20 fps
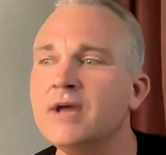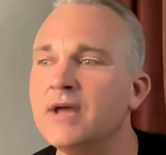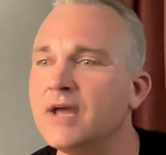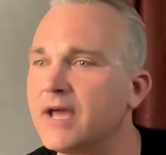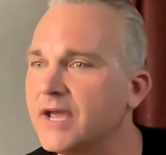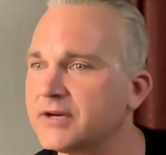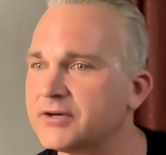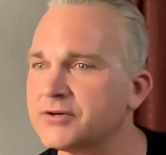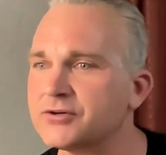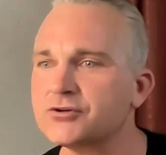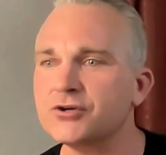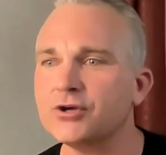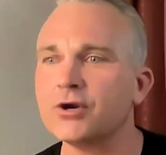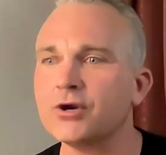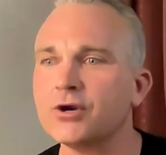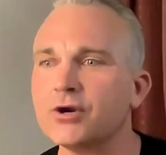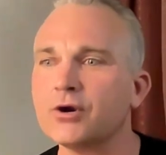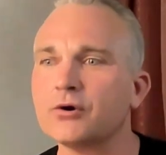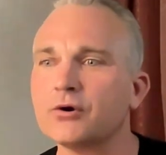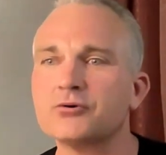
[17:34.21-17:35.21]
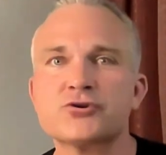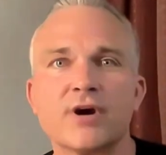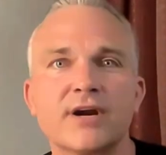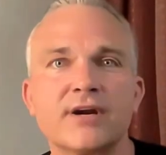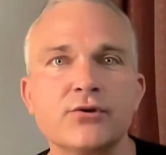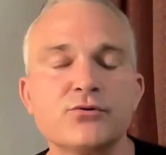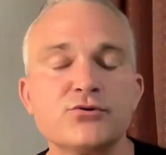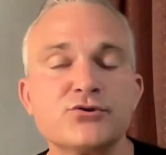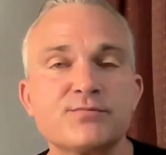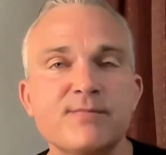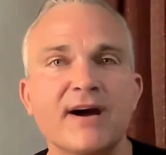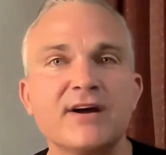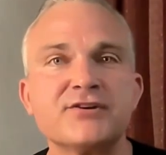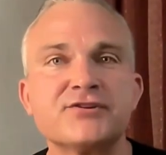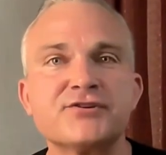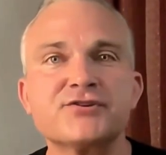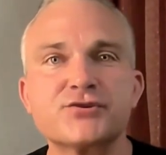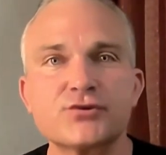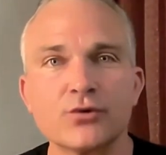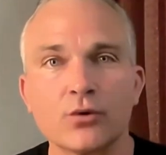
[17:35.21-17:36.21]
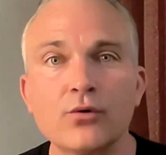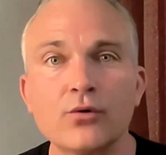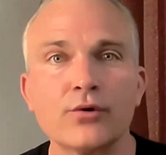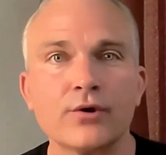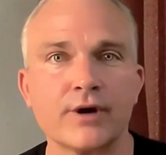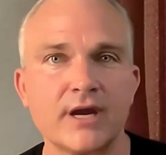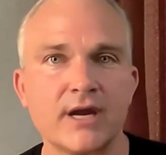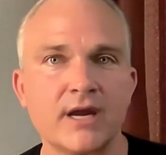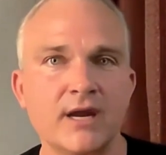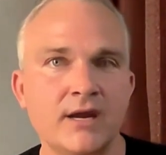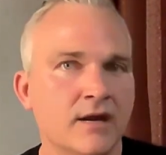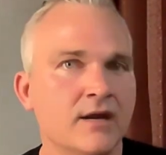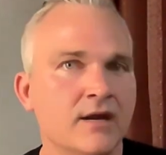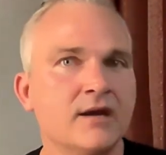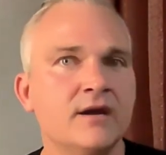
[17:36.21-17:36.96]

and, you know, trying to use my story